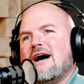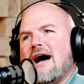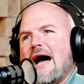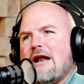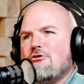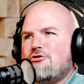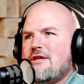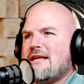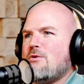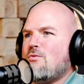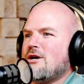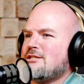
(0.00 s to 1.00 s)
I don't think
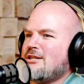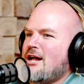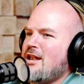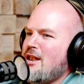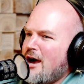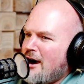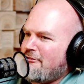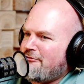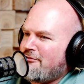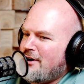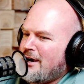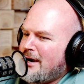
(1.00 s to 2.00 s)
it was
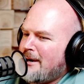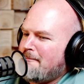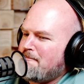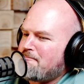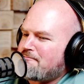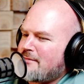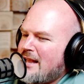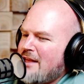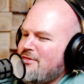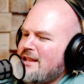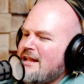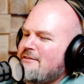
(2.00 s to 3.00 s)
enough. I
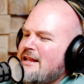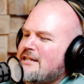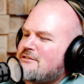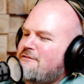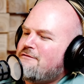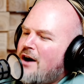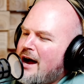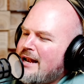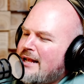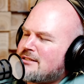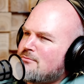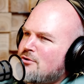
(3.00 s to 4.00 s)
think it's fine
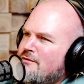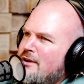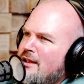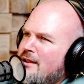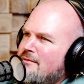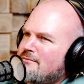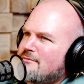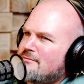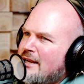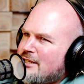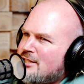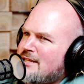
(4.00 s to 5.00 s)
as a movie,
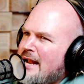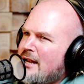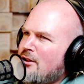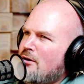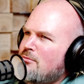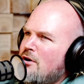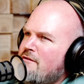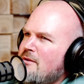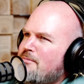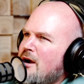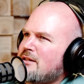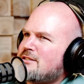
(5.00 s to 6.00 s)
like a standalone movie,
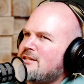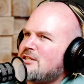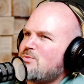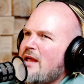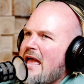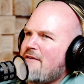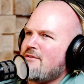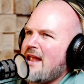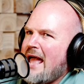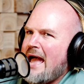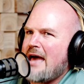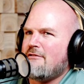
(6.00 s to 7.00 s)
but since we haven't
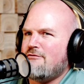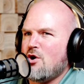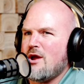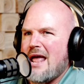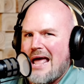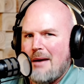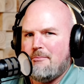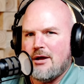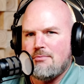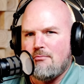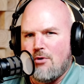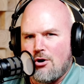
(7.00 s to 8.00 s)
had a very
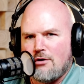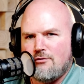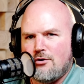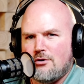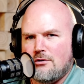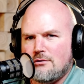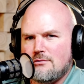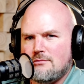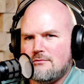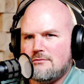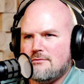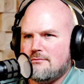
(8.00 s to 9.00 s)
epic Marvel
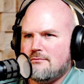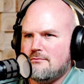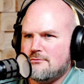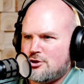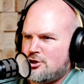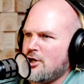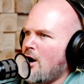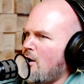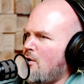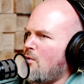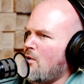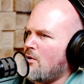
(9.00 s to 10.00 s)

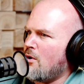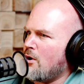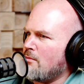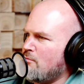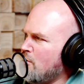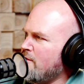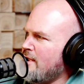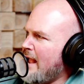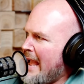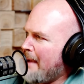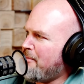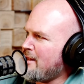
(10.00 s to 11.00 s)
show or movie
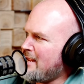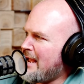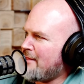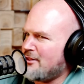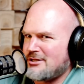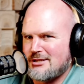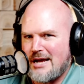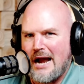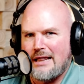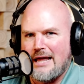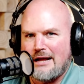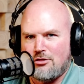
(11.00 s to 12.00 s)
happen yet, this is kind
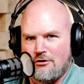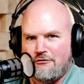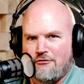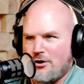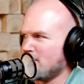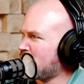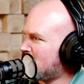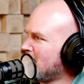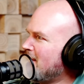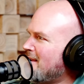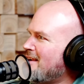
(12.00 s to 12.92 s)
of like the first.